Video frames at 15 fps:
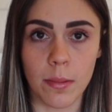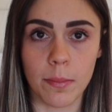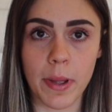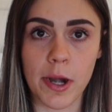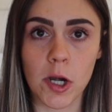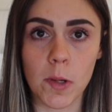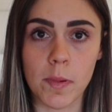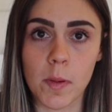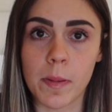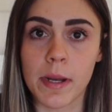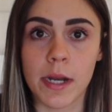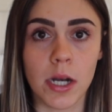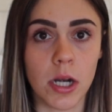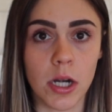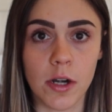better
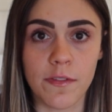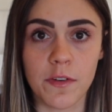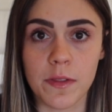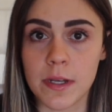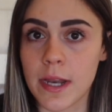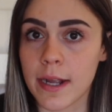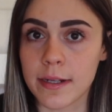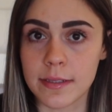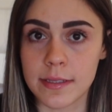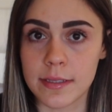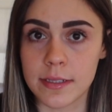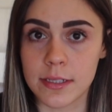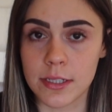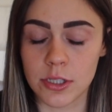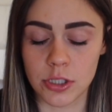prepare for the
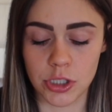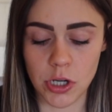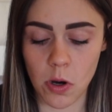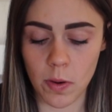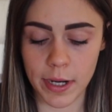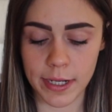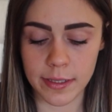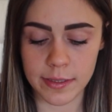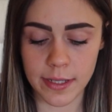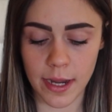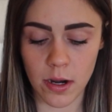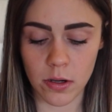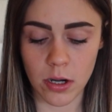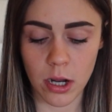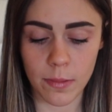next showings
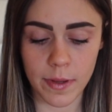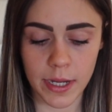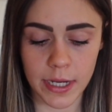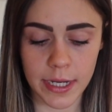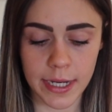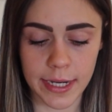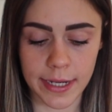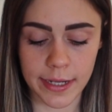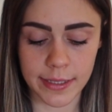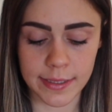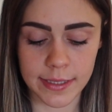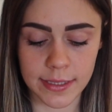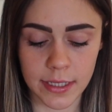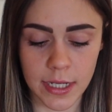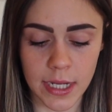that are coming and
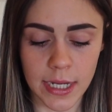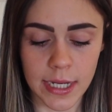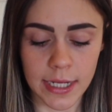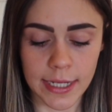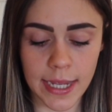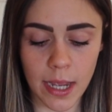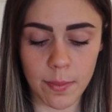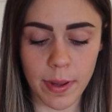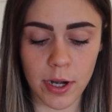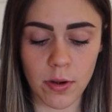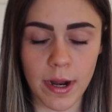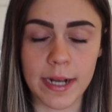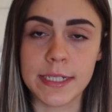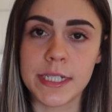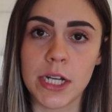get a
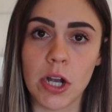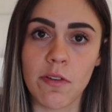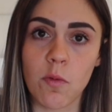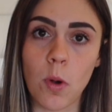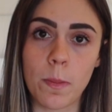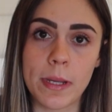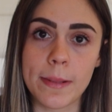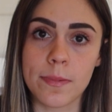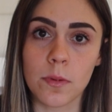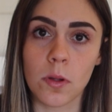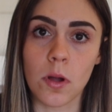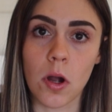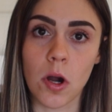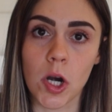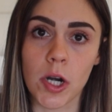better idea of what people
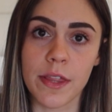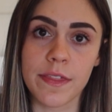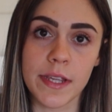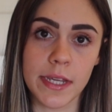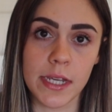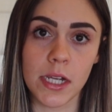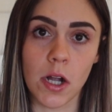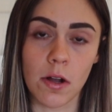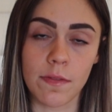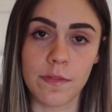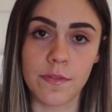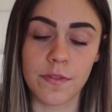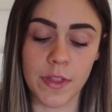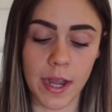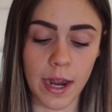are thinking
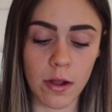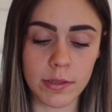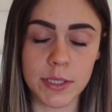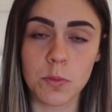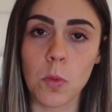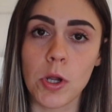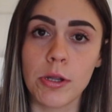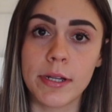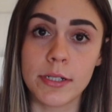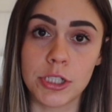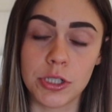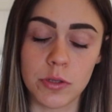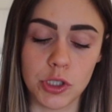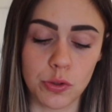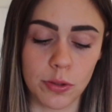of the house and what you could
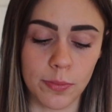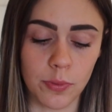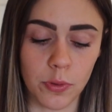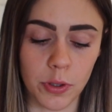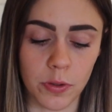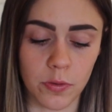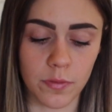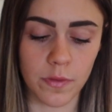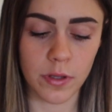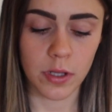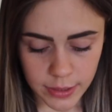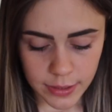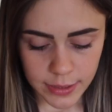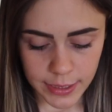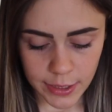do to improve.
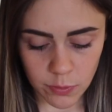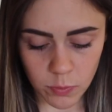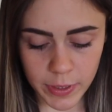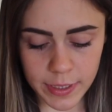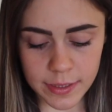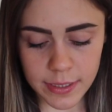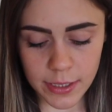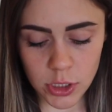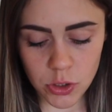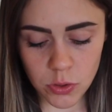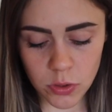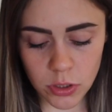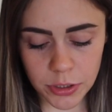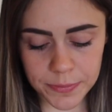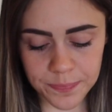Let's see, Ring
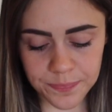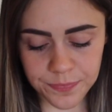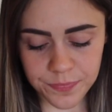Central,